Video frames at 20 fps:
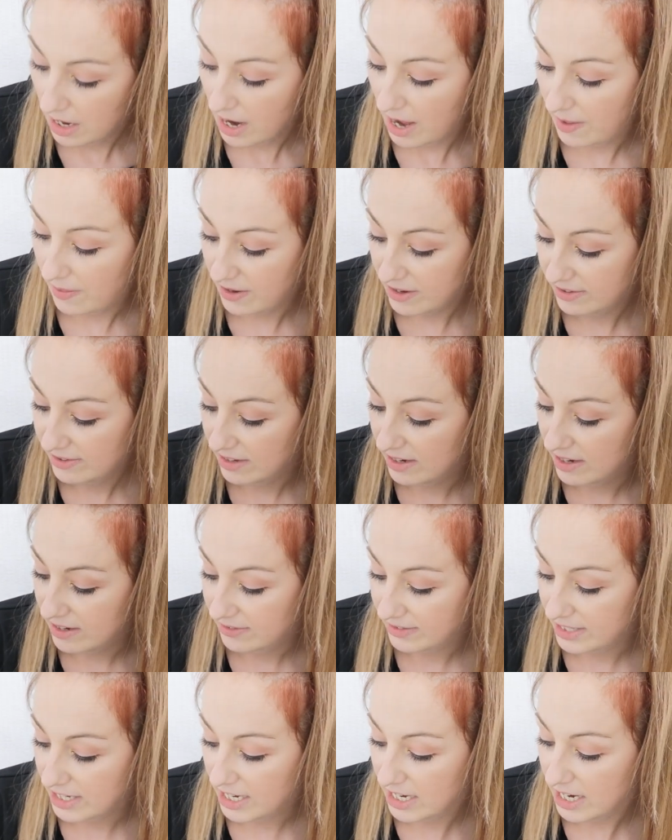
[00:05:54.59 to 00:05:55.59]
And this
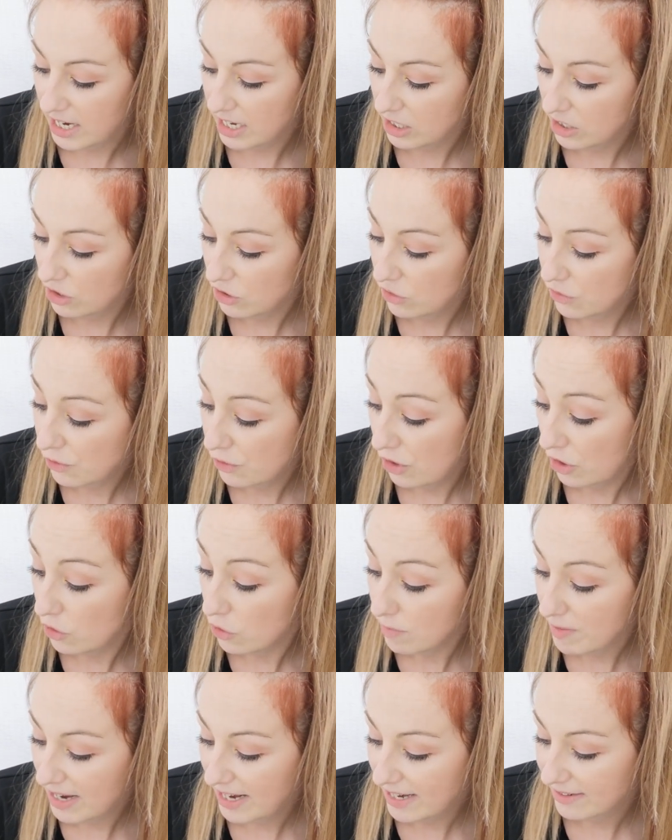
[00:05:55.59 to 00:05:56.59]
is the
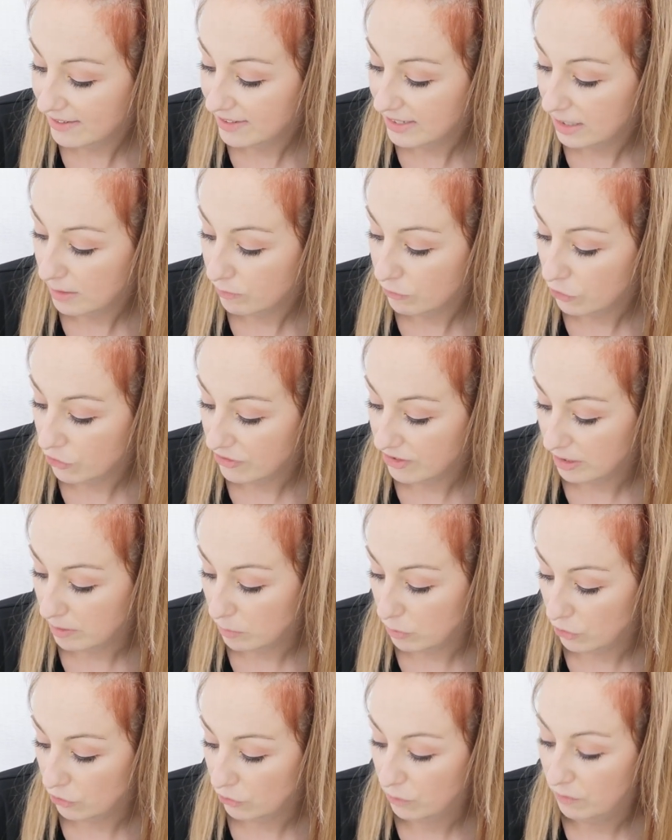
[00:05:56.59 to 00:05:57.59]
Illuminating Bronzing
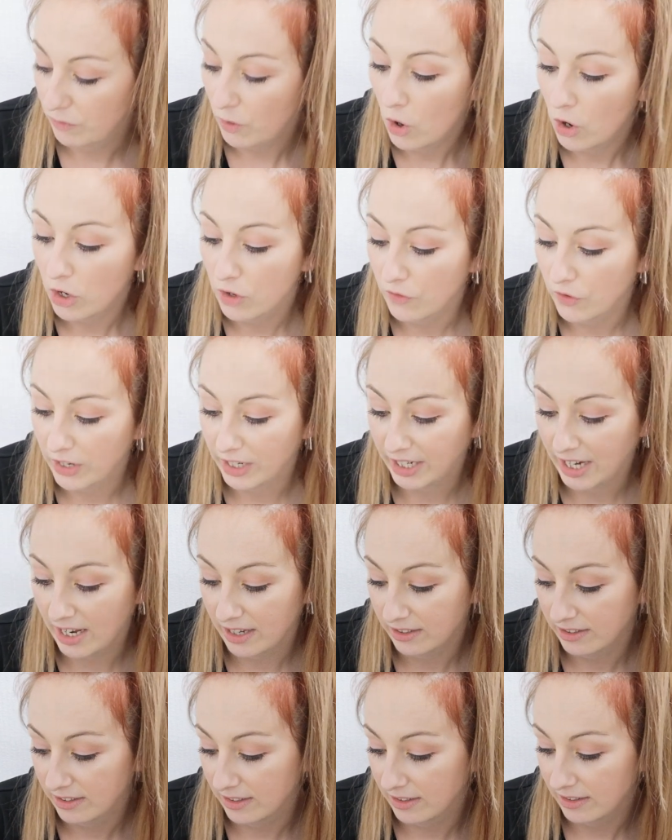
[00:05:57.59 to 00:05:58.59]
Mousse with Hyaluronic
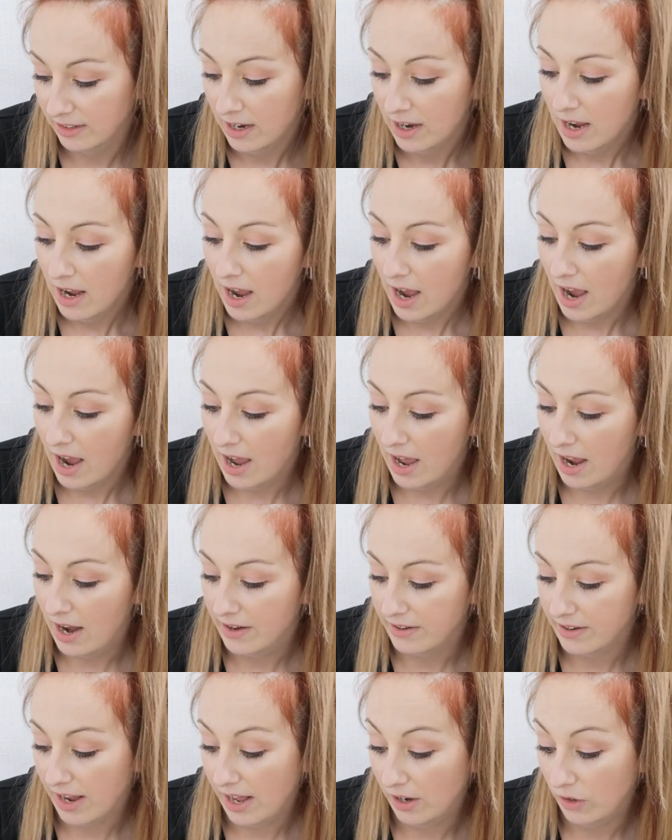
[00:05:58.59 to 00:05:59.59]
Acid
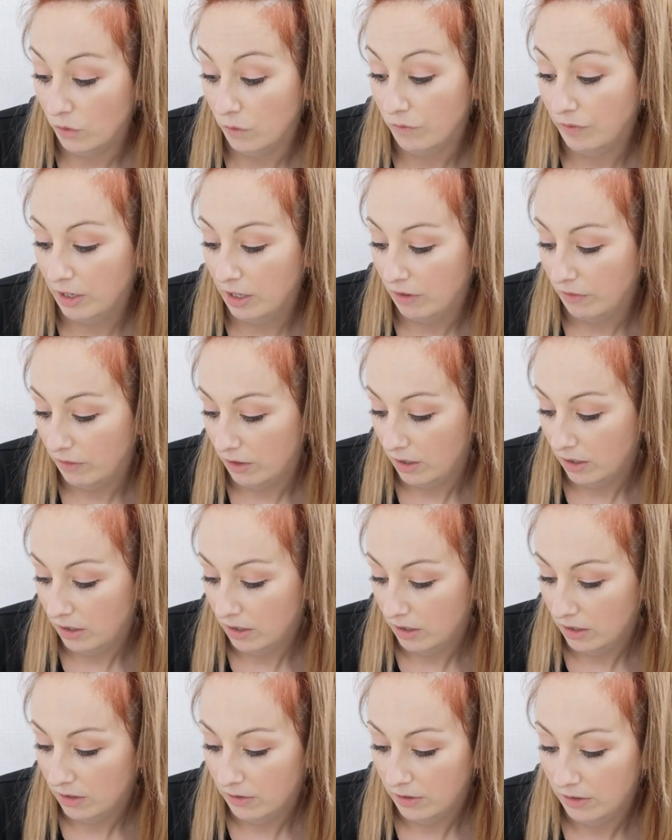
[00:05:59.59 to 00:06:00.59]
and Aloe Vera
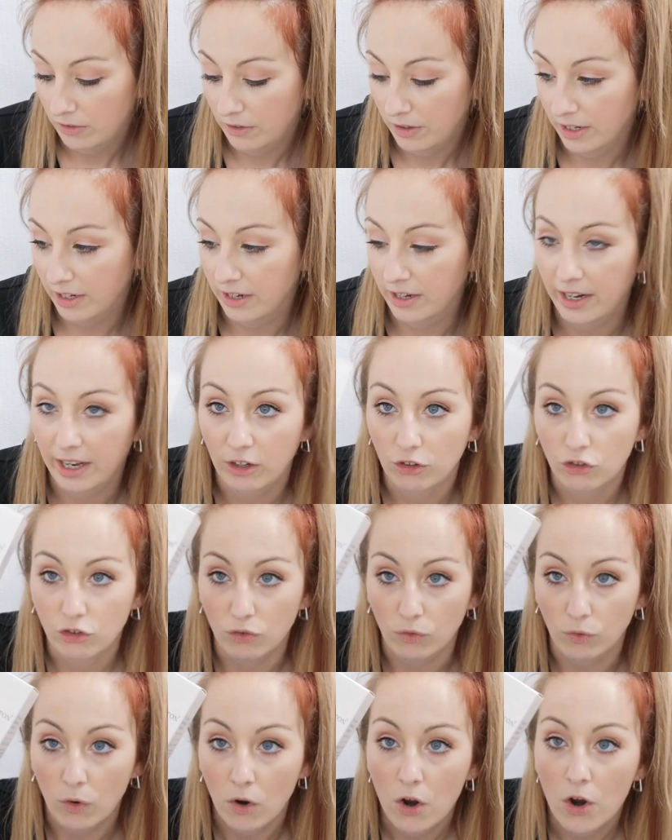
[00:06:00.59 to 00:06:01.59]
in
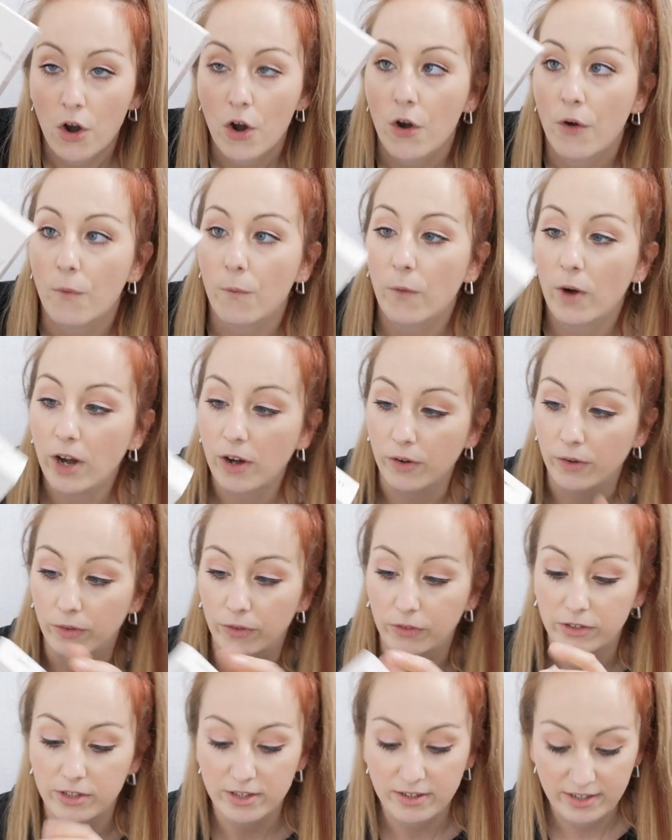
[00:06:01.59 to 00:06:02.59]
Natural
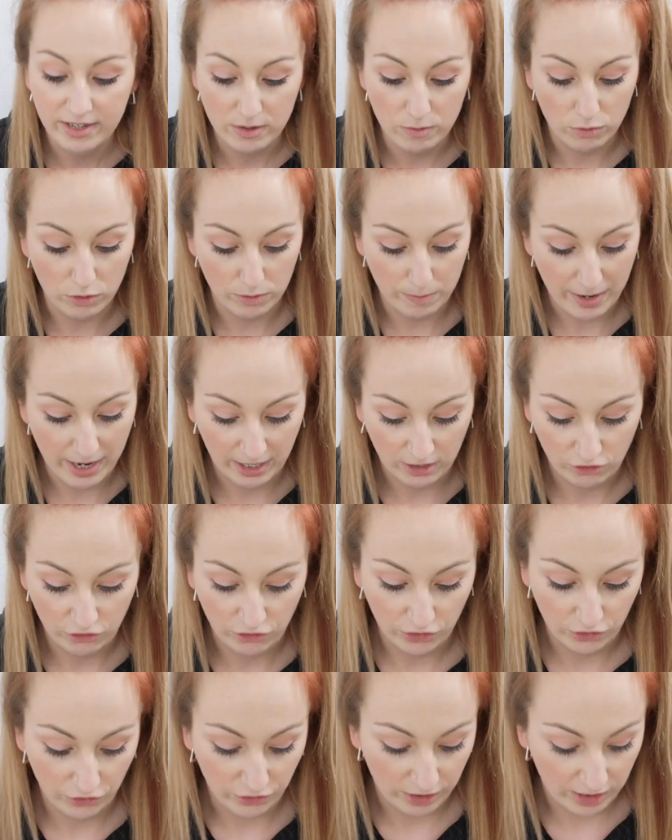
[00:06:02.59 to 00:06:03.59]
Rose. Let's see what the packaging on